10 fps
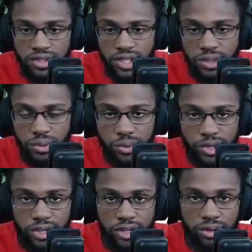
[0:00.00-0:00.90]
then
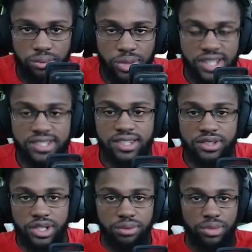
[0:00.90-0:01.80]
we're
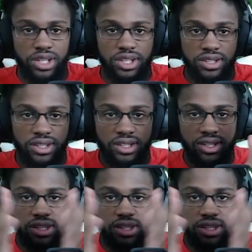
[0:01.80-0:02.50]
basically meeting